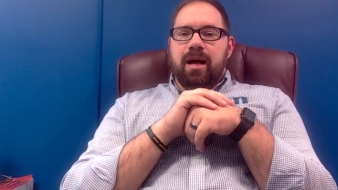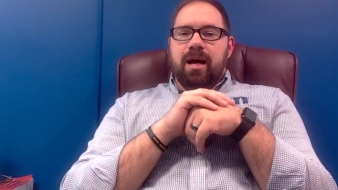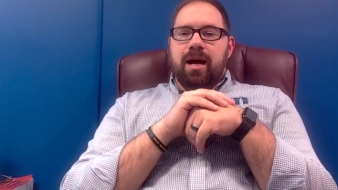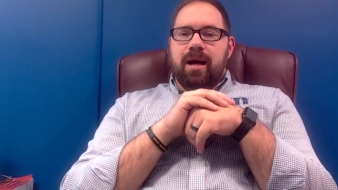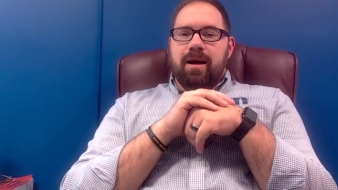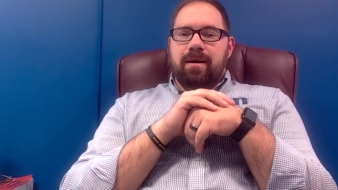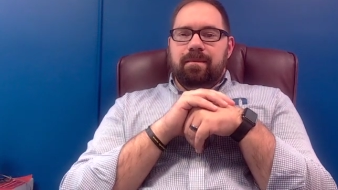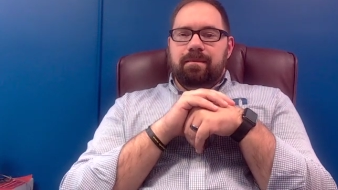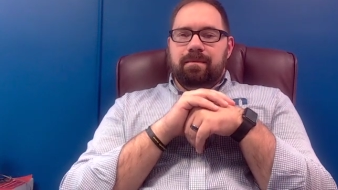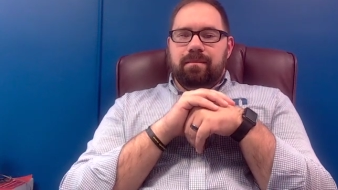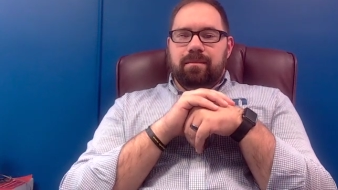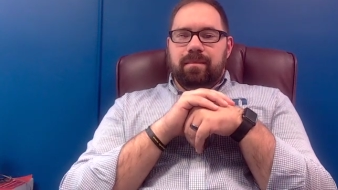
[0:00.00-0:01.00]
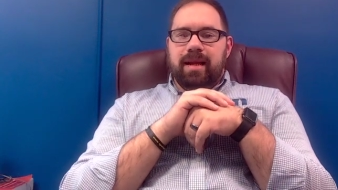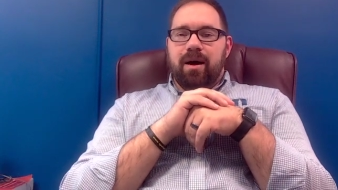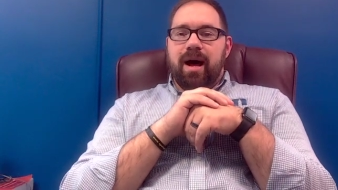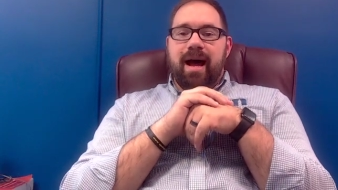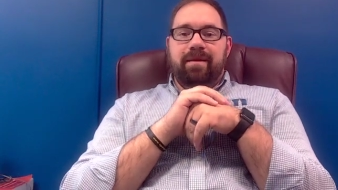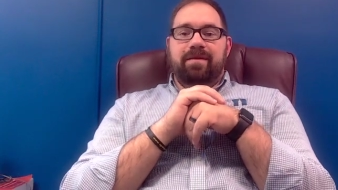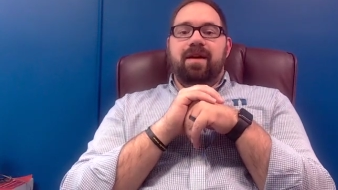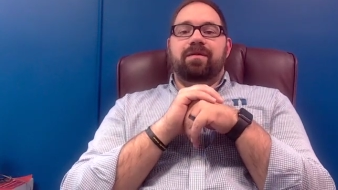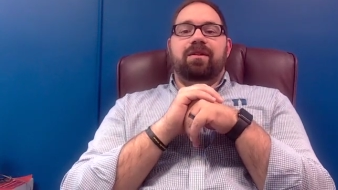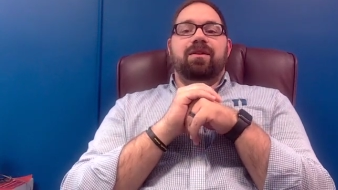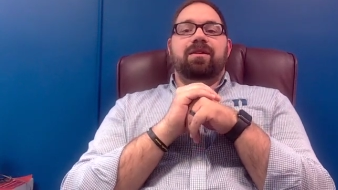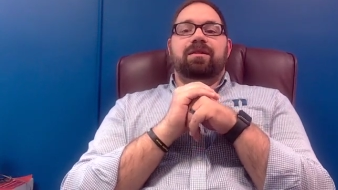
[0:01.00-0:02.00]
Now, I've
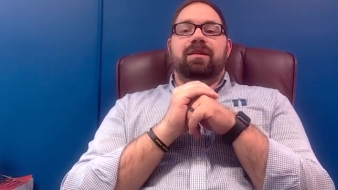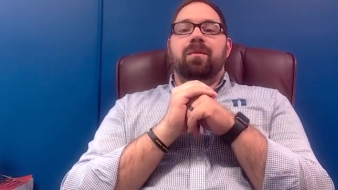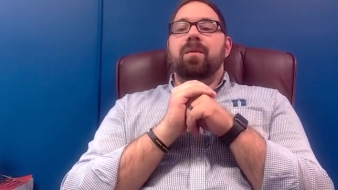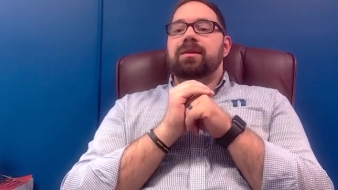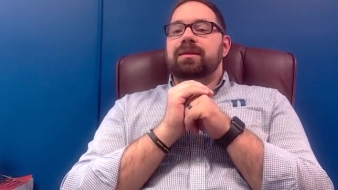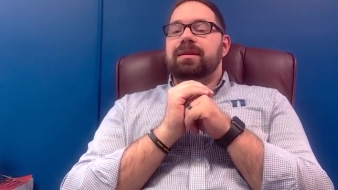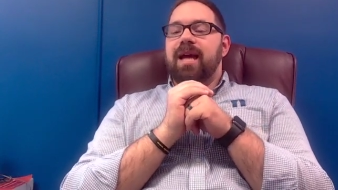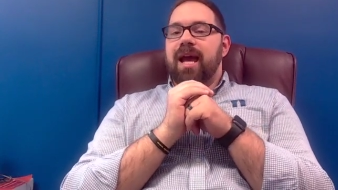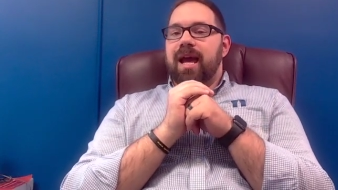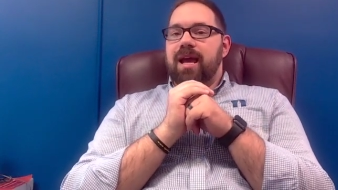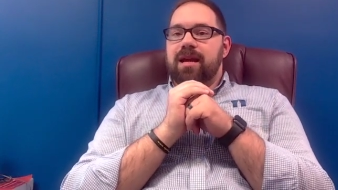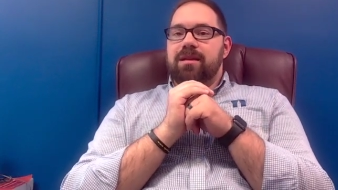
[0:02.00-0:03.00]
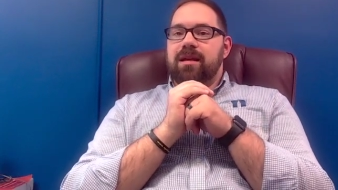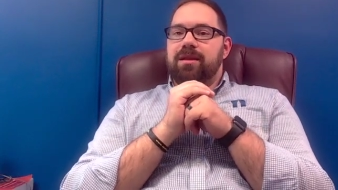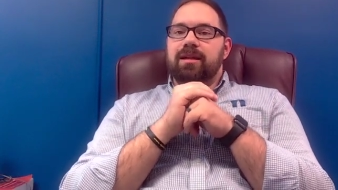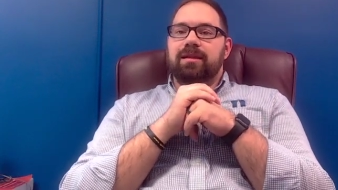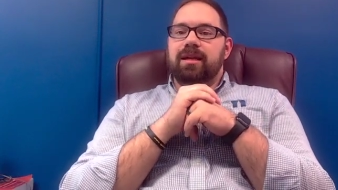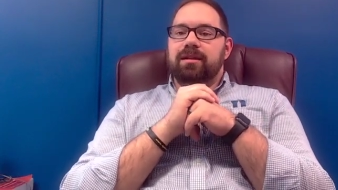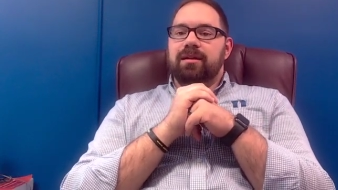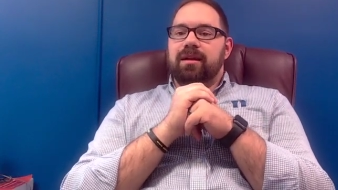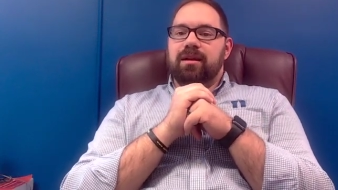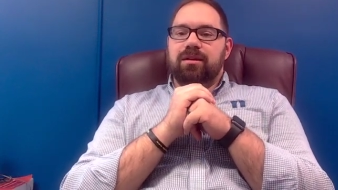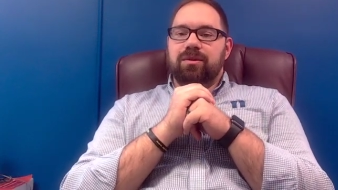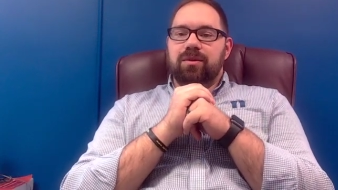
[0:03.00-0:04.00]
never heard someone say that this isn't a
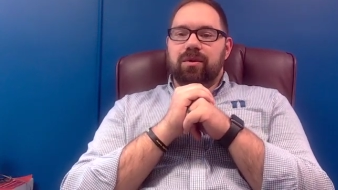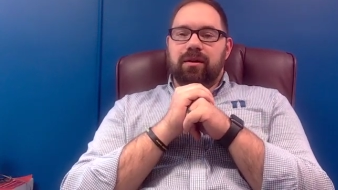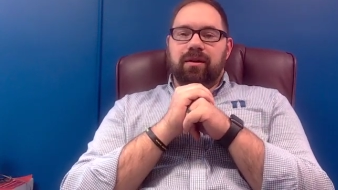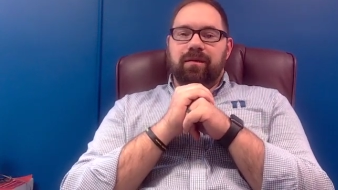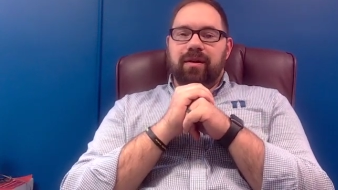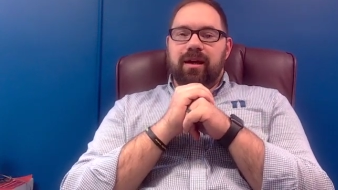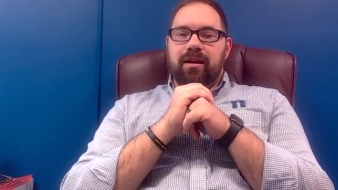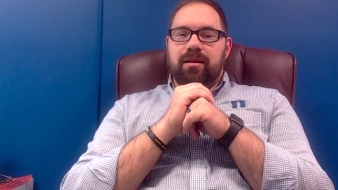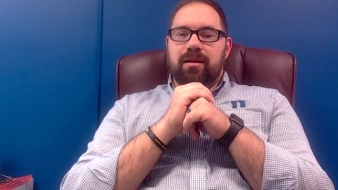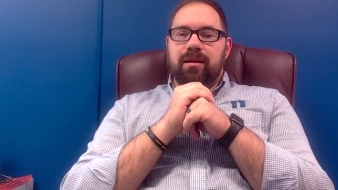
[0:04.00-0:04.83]
historical event